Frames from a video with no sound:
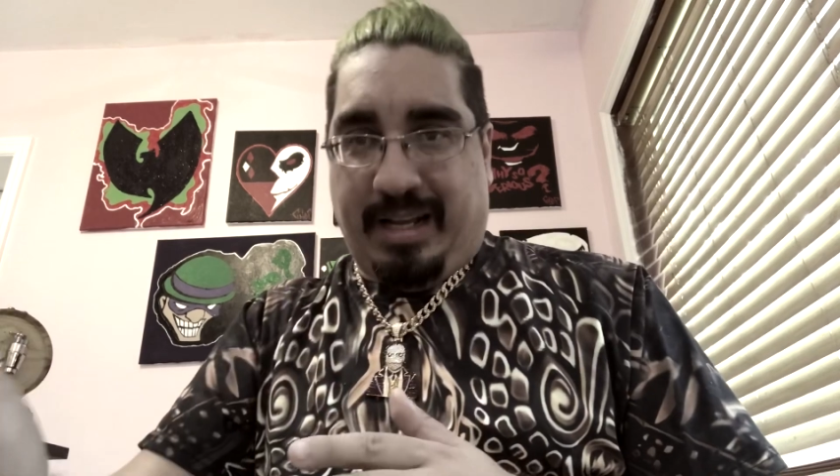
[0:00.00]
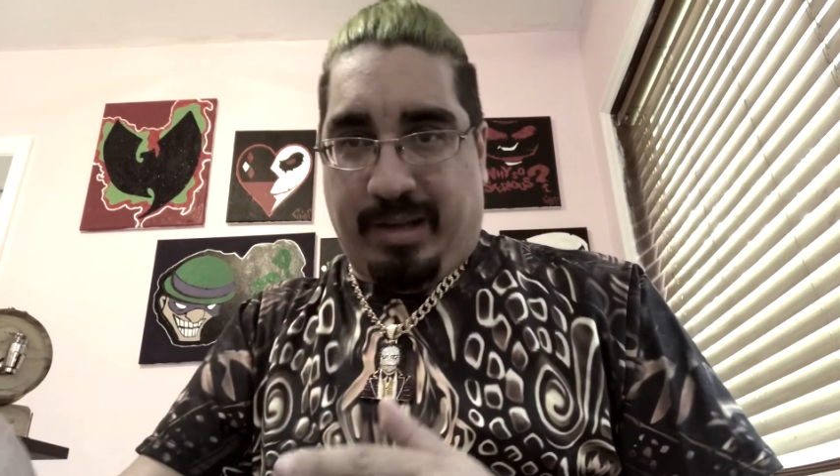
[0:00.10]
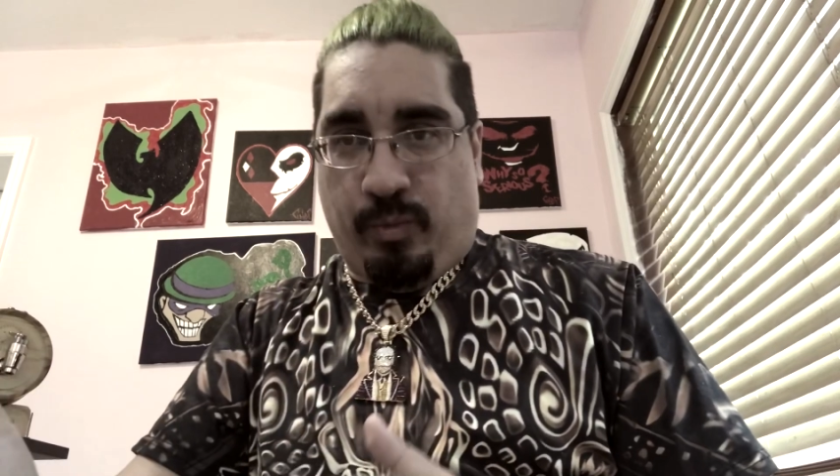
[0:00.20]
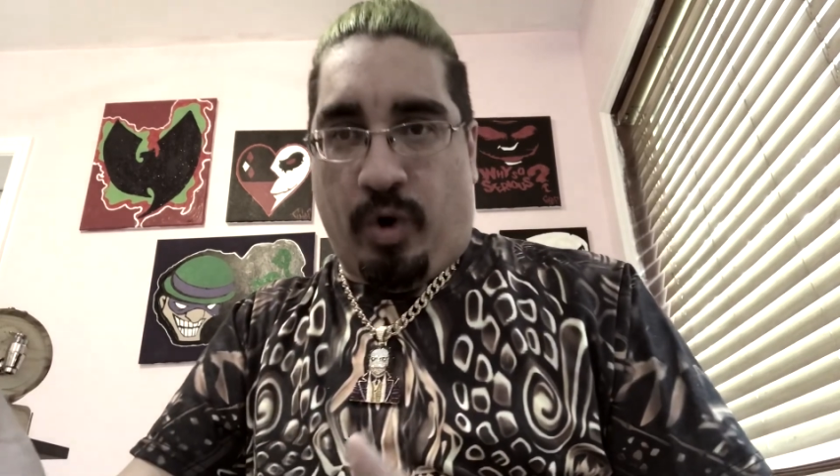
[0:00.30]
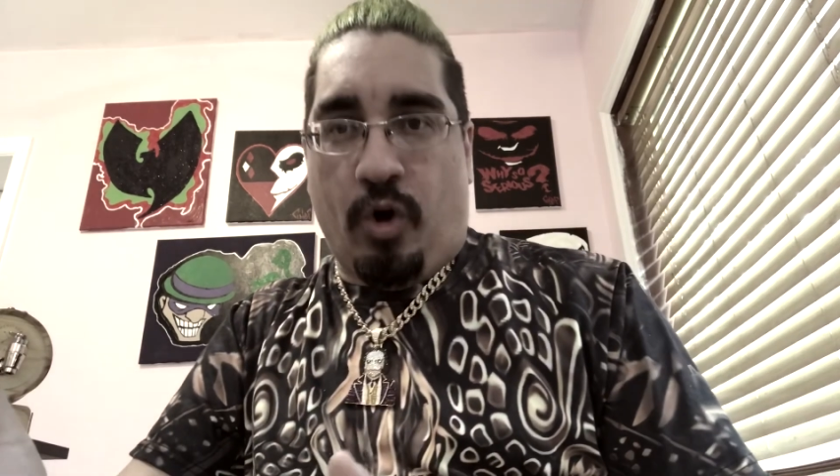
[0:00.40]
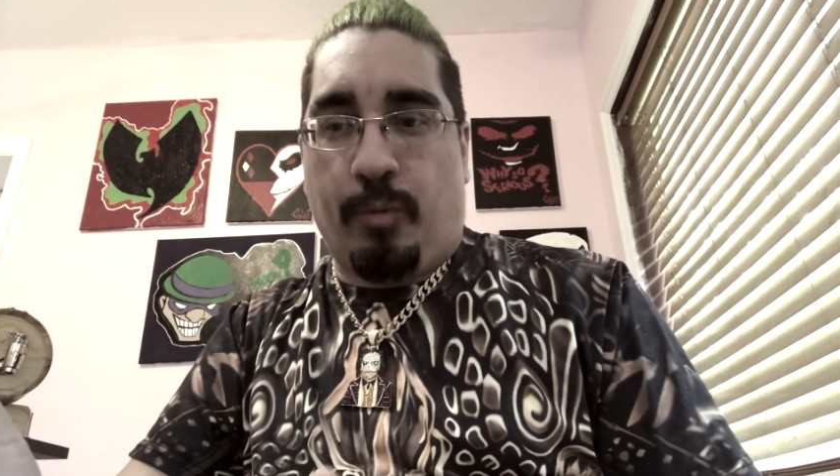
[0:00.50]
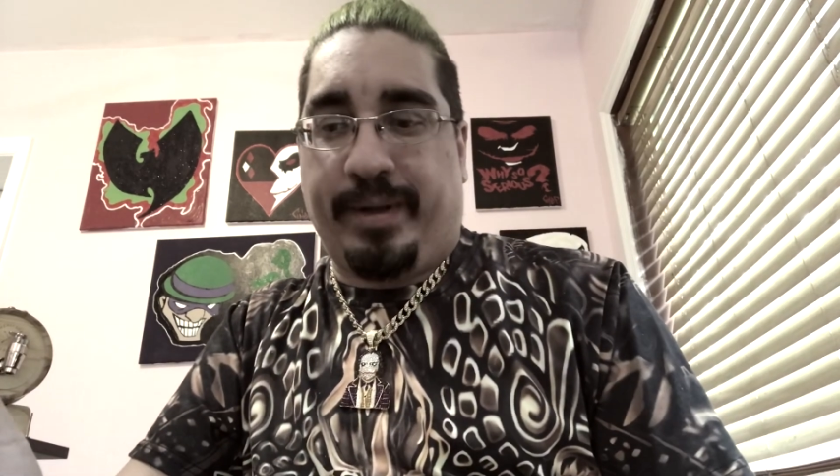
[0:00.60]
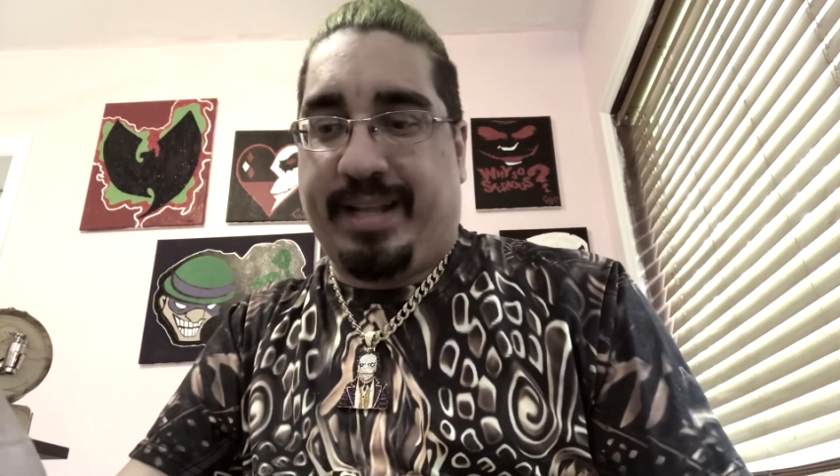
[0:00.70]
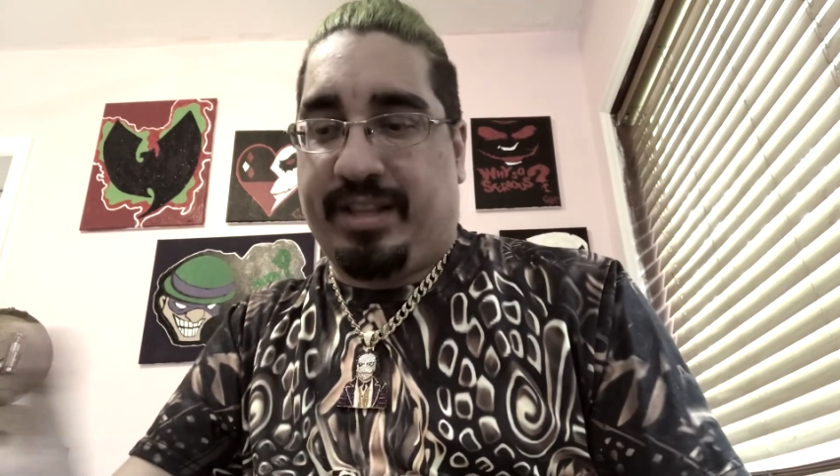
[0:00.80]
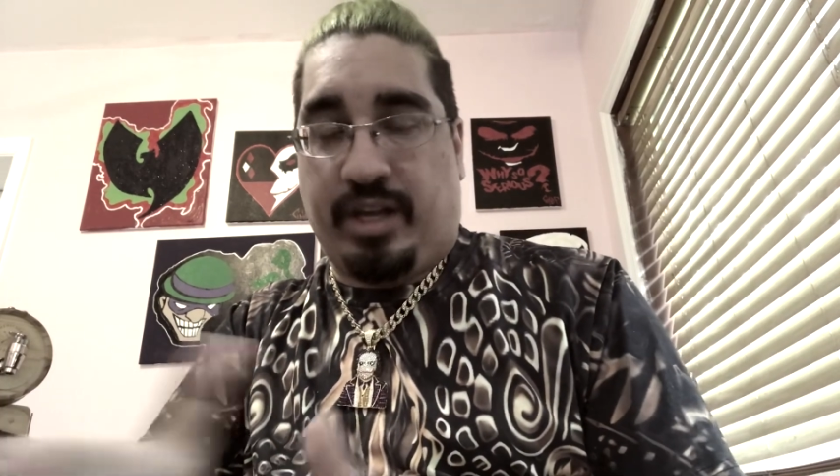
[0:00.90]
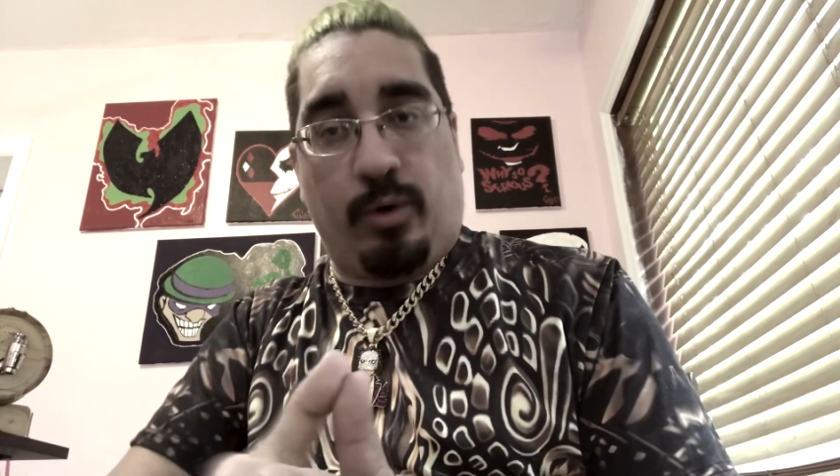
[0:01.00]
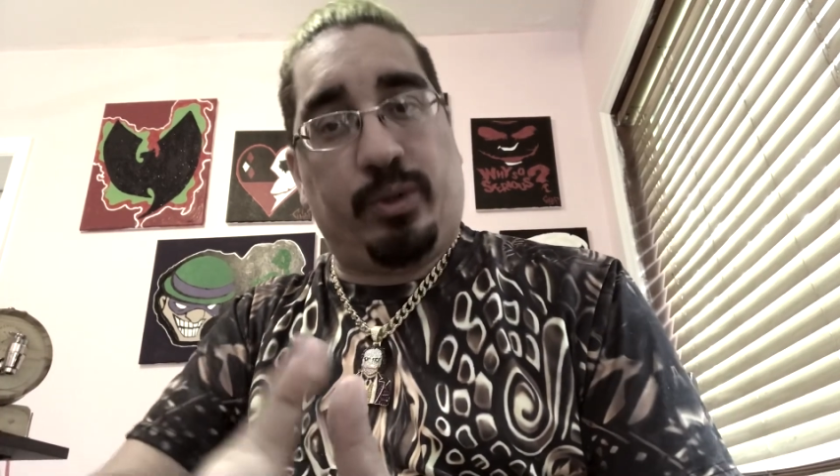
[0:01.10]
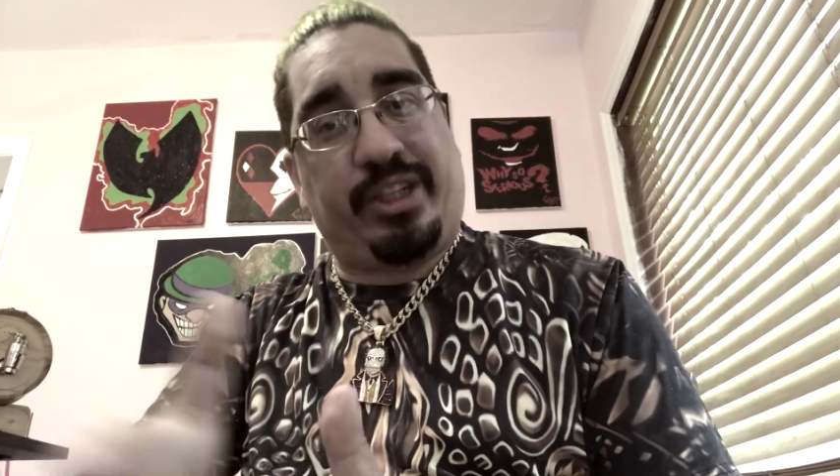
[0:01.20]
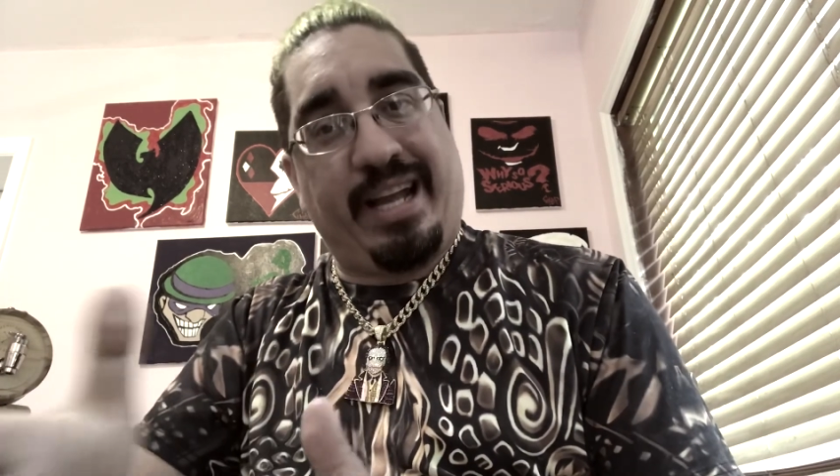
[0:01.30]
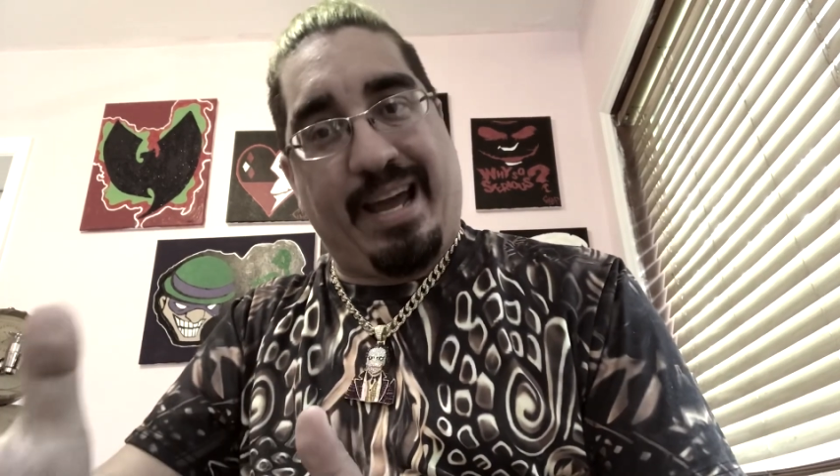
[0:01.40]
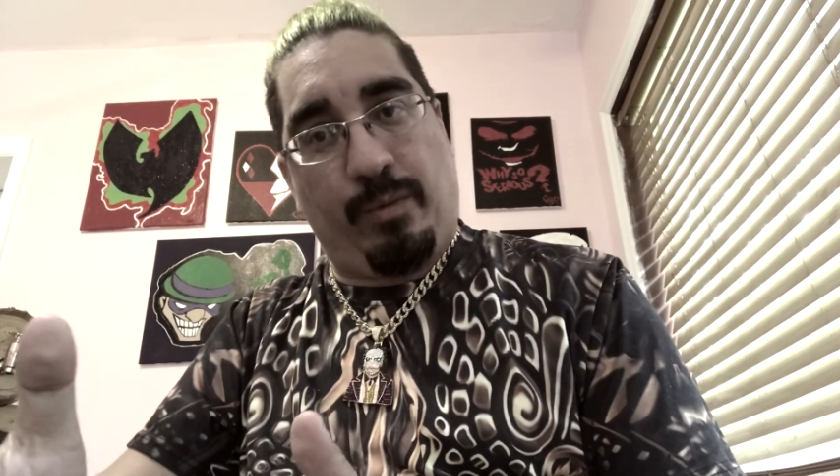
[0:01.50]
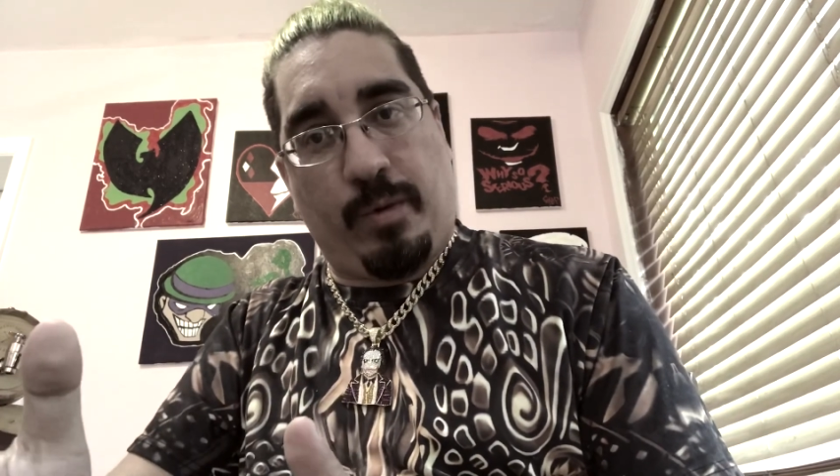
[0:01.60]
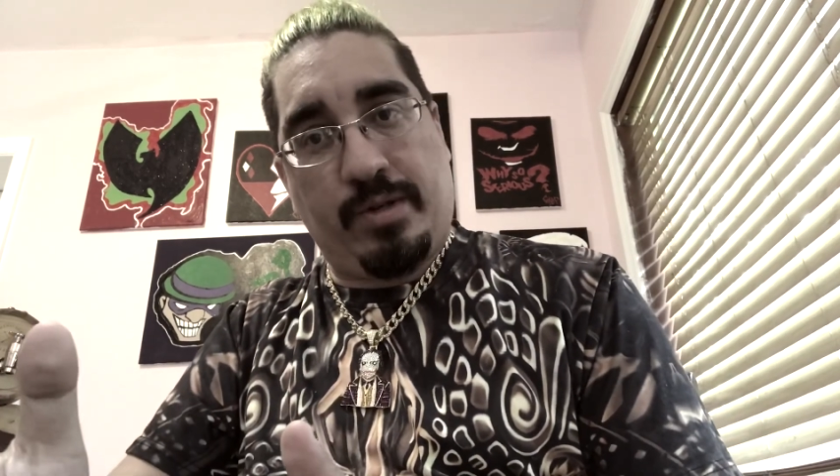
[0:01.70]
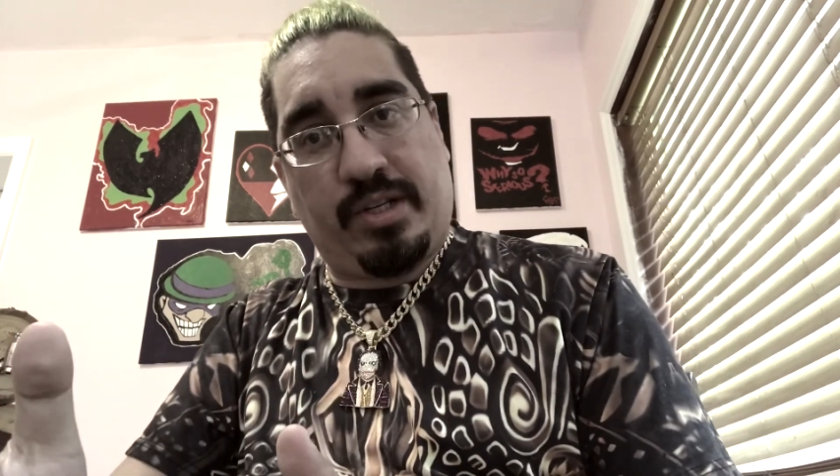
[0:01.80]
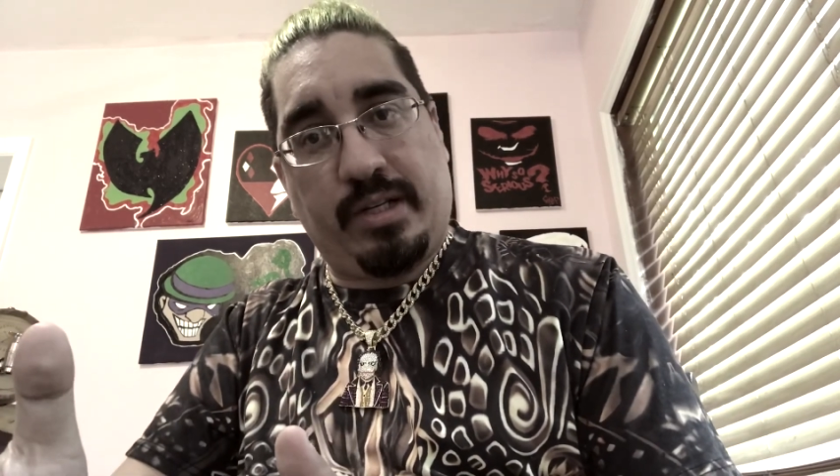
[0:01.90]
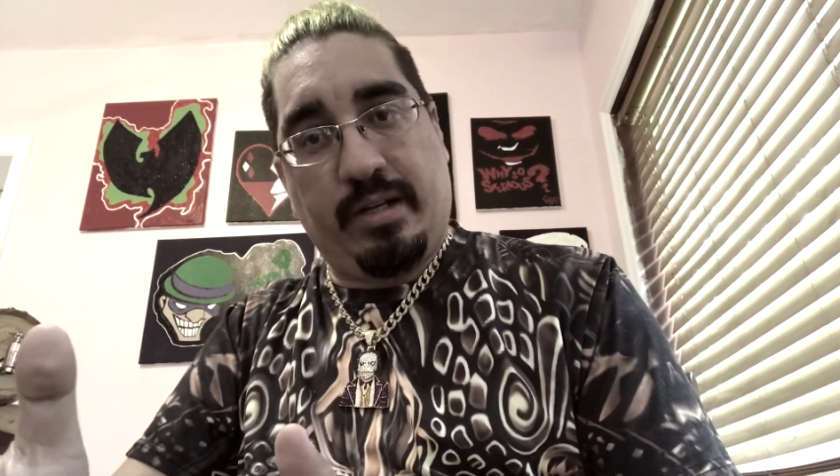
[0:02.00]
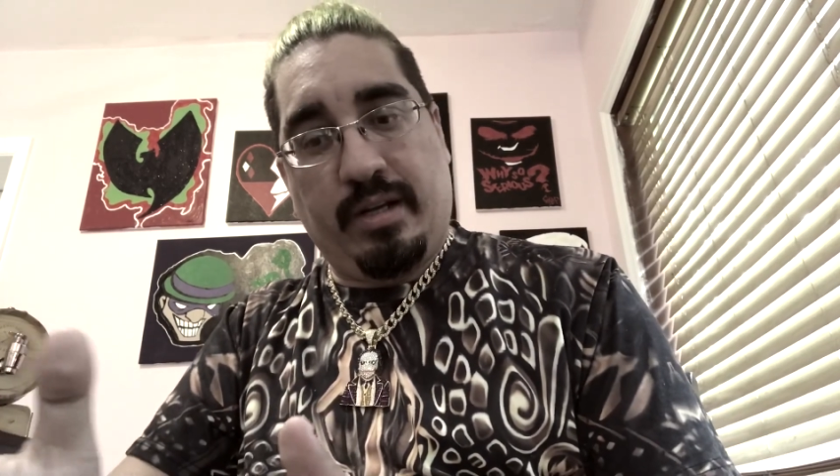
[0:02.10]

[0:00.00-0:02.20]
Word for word: We're hoping that the O'Shea Edwards,